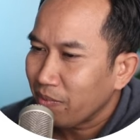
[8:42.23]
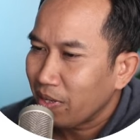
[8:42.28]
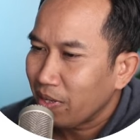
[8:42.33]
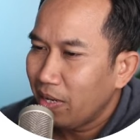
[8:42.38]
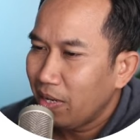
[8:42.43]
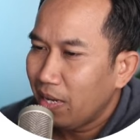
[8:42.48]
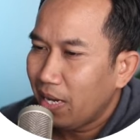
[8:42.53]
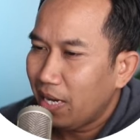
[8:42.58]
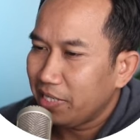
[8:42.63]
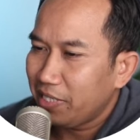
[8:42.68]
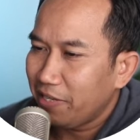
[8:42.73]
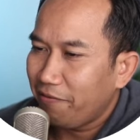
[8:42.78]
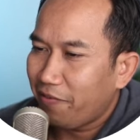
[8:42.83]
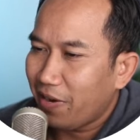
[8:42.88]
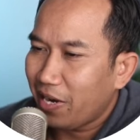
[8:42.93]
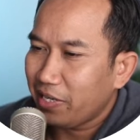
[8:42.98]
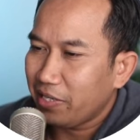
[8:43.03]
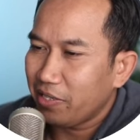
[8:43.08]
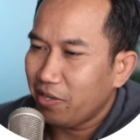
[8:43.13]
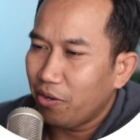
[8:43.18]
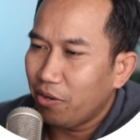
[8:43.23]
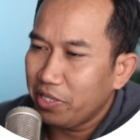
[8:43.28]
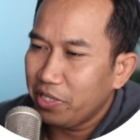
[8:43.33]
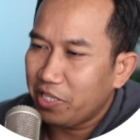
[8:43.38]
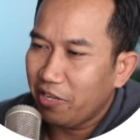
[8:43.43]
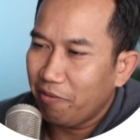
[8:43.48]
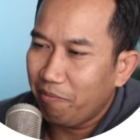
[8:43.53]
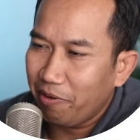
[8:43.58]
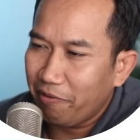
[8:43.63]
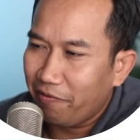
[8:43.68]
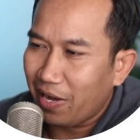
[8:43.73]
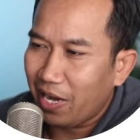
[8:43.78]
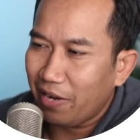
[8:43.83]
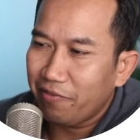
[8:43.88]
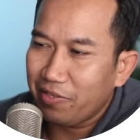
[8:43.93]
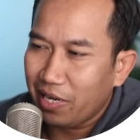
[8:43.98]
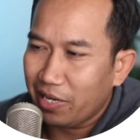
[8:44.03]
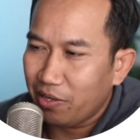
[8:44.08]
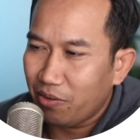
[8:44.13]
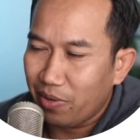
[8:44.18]
I say, finally, always give me 5
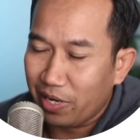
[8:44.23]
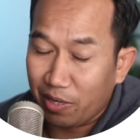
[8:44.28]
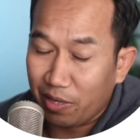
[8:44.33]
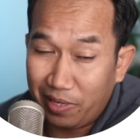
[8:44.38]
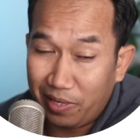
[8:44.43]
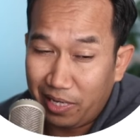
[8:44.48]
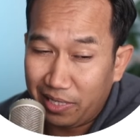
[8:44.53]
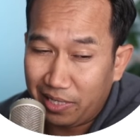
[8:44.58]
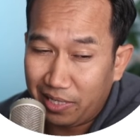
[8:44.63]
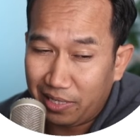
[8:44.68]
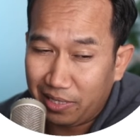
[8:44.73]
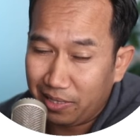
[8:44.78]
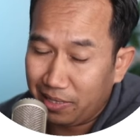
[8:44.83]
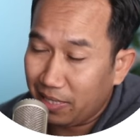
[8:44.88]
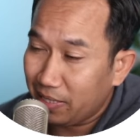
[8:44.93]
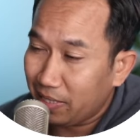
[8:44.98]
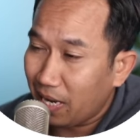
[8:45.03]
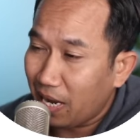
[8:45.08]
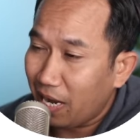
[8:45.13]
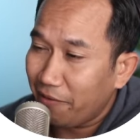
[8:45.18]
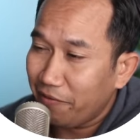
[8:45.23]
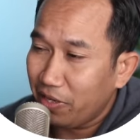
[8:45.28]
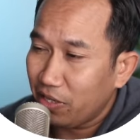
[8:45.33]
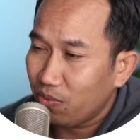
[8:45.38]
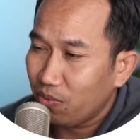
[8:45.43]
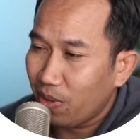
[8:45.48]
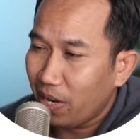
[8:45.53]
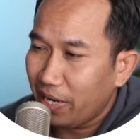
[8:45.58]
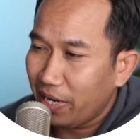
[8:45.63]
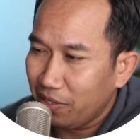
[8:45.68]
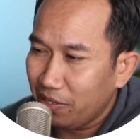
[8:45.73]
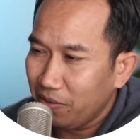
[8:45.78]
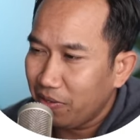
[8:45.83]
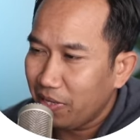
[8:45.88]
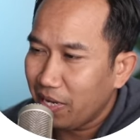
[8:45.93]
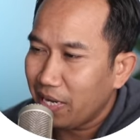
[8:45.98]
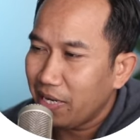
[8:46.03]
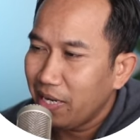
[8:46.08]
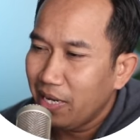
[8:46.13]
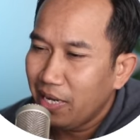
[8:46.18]
title recommendations. That's obvious why I do
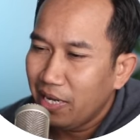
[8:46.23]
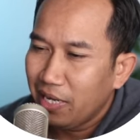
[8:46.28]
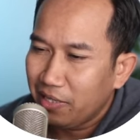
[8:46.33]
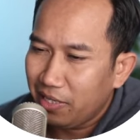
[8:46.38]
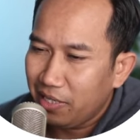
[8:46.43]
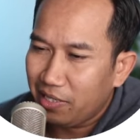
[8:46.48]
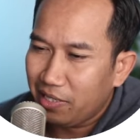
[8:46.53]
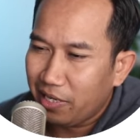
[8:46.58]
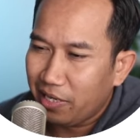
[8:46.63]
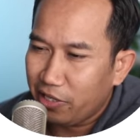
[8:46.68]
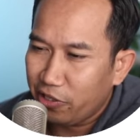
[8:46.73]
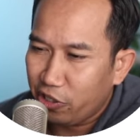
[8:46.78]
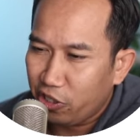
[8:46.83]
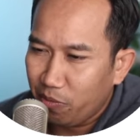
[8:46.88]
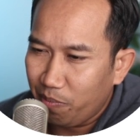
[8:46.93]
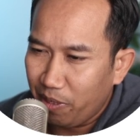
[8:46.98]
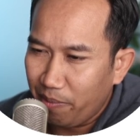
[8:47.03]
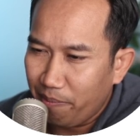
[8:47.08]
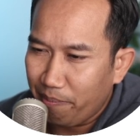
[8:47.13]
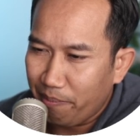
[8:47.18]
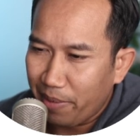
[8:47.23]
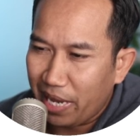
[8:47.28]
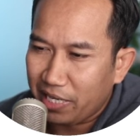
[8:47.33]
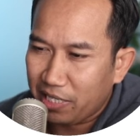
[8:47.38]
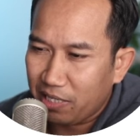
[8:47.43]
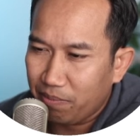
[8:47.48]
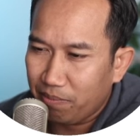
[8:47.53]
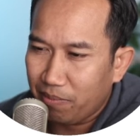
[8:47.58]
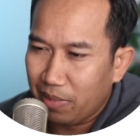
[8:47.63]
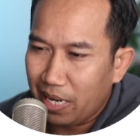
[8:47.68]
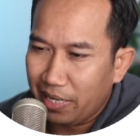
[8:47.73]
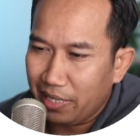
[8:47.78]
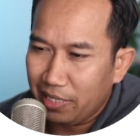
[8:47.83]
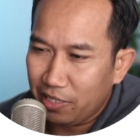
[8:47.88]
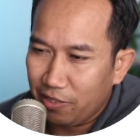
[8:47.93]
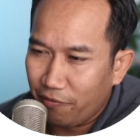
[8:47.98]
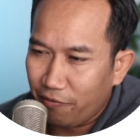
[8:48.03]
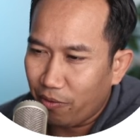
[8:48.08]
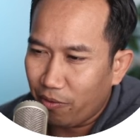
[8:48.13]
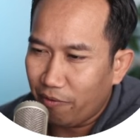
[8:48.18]
that. These titles should be
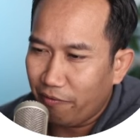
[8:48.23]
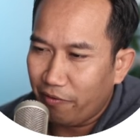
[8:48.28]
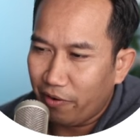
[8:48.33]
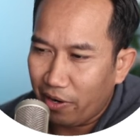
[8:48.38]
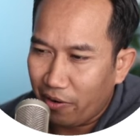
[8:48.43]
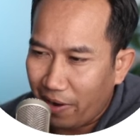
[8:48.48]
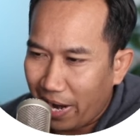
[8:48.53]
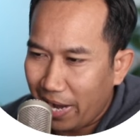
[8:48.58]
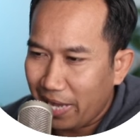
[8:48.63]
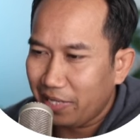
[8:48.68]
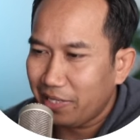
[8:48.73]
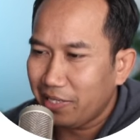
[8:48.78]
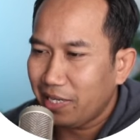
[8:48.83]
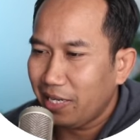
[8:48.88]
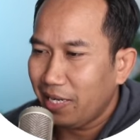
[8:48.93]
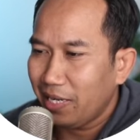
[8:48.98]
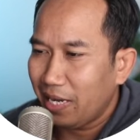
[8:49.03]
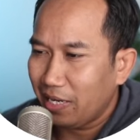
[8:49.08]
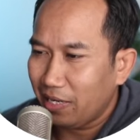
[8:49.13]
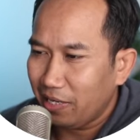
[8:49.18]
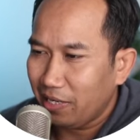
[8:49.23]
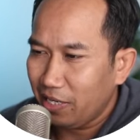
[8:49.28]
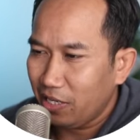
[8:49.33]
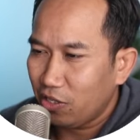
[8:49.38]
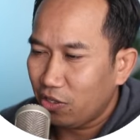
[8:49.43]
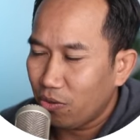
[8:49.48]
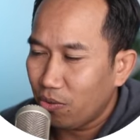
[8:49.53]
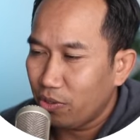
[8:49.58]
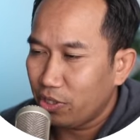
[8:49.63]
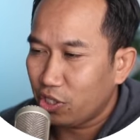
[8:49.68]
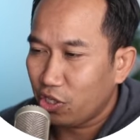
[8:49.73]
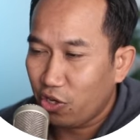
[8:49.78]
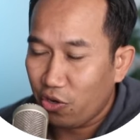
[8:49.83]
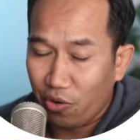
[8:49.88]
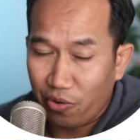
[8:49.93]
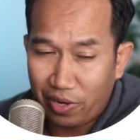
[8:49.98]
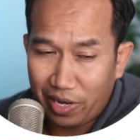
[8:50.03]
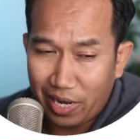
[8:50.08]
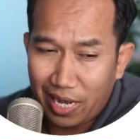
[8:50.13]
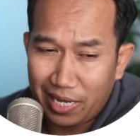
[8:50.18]
maximized for virality and lean towards
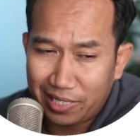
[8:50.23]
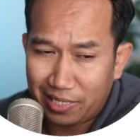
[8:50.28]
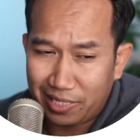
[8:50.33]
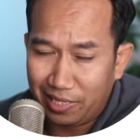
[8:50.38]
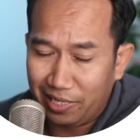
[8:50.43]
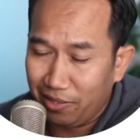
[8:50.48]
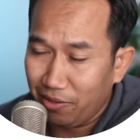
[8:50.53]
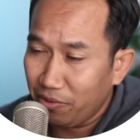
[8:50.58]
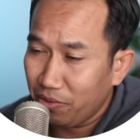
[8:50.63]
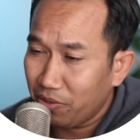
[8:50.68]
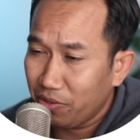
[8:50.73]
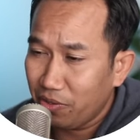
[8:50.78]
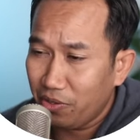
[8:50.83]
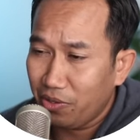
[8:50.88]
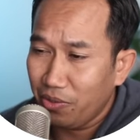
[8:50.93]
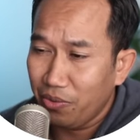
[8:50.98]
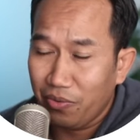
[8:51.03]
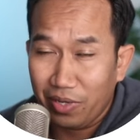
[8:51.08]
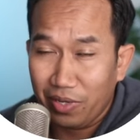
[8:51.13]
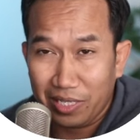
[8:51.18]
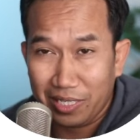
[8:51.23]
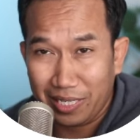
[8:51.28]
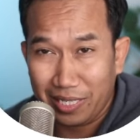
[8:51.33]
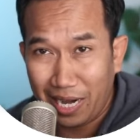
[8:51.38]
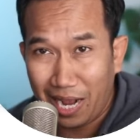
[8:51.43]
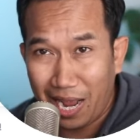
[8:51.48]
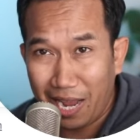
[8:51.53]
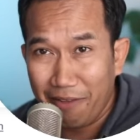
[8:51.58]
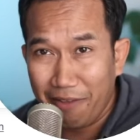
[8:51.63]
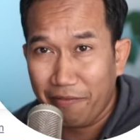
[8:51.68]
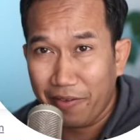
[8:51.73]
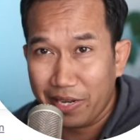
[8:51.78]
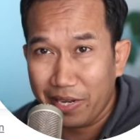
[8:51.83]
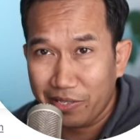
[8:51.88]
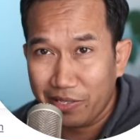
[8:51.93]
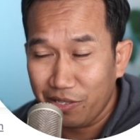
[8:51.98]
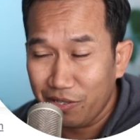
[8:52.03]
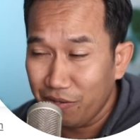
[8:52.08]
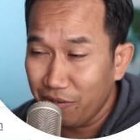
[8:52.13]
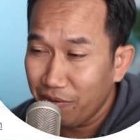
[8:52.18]
curiosity. Those are the 2 things that I
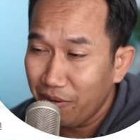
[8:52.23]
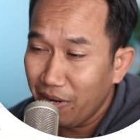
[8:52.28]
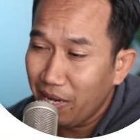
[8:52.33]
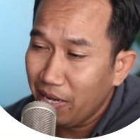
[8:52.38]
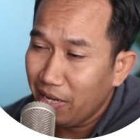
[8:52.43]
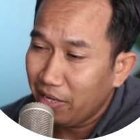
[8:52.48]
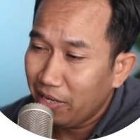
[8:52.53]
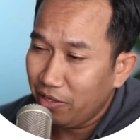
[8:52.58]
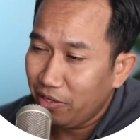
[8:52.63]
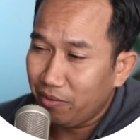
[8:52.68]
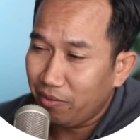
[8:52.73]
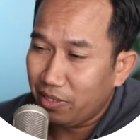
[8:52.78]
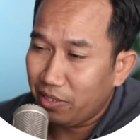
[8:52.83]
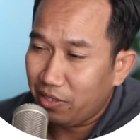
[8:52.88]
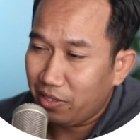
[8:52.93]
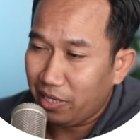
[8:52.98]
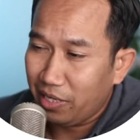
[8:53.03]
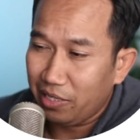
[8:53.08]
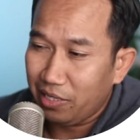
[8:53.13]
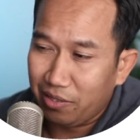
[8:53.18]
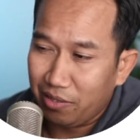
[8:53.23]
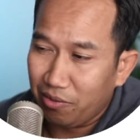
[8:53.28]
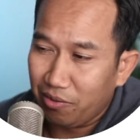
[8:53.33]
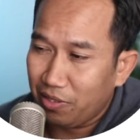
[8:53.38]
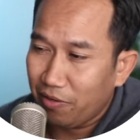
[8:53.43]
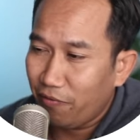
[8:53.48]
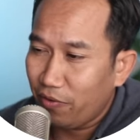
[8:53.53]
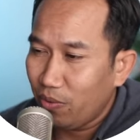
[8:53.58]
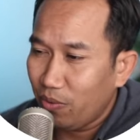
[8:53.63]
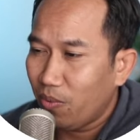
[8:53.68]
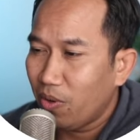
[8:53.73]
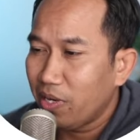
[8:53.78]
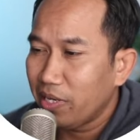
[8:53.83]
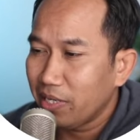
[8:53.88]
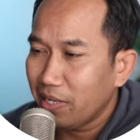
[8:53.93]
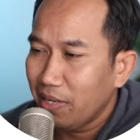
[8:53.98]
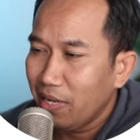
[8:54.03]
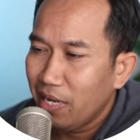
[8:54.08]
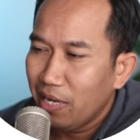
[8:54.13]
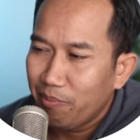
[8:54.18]
value. You can change those if you want,
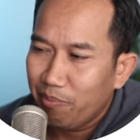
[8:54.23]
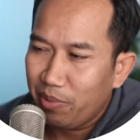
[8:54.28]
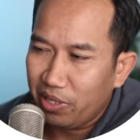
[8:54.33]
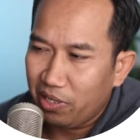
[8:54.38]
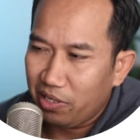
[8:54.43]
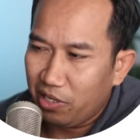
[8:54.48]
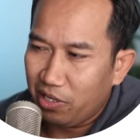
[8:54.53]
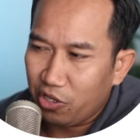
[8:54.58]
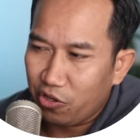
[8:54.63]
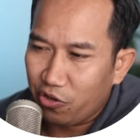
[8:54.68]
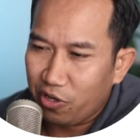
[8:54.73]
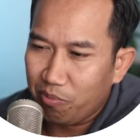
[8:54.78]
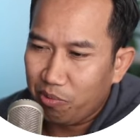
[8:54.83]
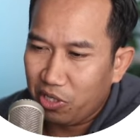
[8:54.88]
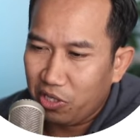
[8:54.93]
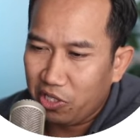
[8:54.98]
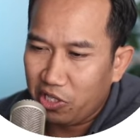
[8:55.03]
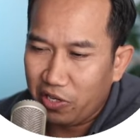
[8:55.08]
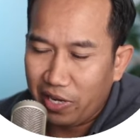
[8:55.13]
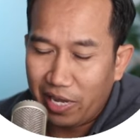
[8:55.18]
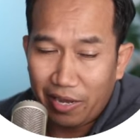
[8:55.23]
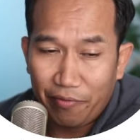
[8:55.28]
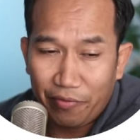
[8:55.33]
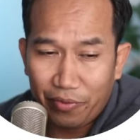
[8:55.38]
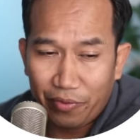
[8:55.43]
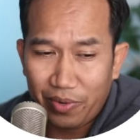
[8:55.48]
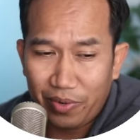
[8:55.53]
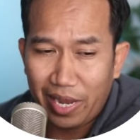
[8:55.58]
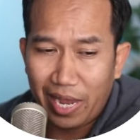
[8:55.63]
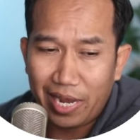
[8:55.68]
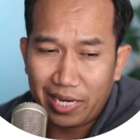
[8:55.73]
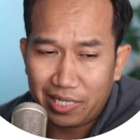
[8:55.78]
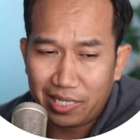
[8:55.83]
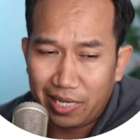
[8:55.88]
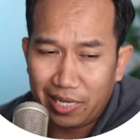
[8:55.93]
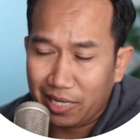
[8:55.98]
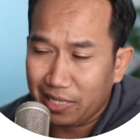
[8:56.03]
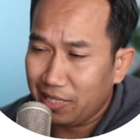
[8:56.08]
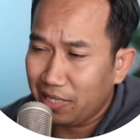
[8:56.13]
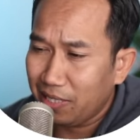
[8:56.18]
but the description should have 3
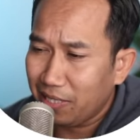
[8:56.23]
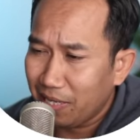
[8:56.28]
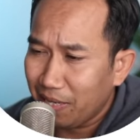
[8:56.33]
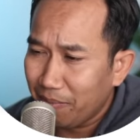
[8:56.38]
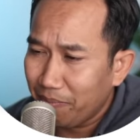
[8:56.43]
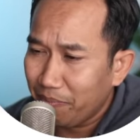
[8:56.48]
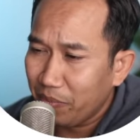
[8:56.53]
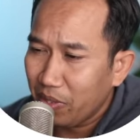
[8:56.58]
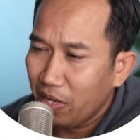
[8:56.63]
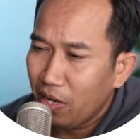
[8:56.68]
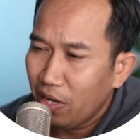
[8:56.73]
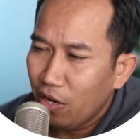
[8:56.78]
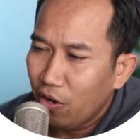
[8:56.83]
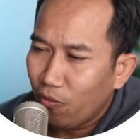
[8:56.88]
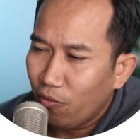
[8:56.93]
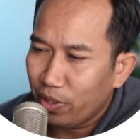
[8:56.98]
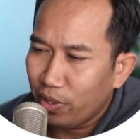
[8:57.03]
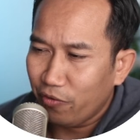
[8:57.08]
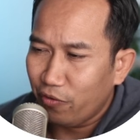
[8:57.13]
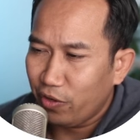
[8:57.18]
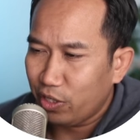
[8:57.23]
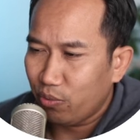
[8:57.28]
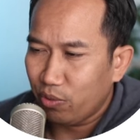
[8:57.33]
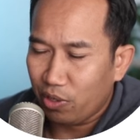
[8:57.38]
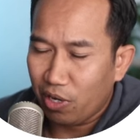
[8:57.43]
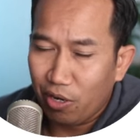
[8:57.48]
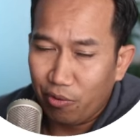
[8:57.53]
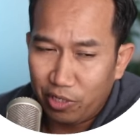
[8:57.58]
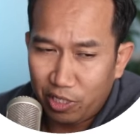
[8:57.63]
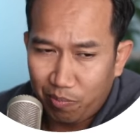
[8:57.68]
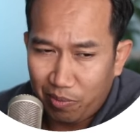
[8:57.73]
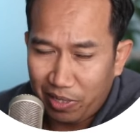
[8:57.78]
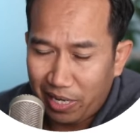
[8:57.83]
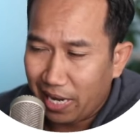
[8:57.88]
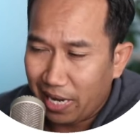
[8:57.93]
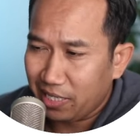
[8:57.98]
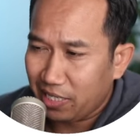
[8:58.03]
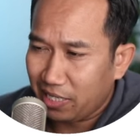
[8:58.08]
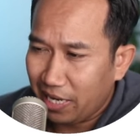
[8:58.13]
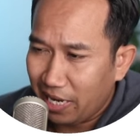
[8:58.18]
hashtags in them, one of which will always be
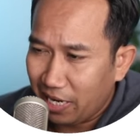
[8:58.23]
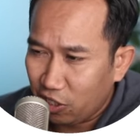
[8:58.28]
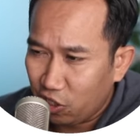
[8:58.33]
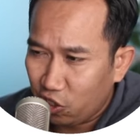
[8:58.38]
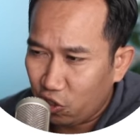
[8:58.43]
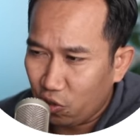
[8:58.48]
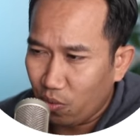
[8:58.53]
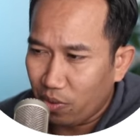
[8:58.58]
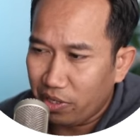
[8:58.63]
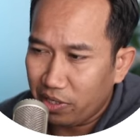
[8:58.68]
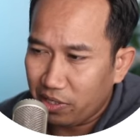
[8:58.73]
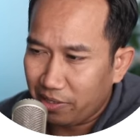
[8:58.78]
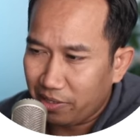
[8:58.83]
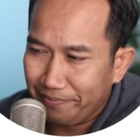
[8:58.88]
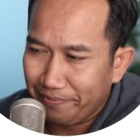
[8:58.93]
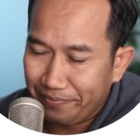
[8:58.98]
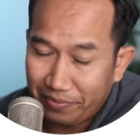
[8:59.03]
hashtag shorts.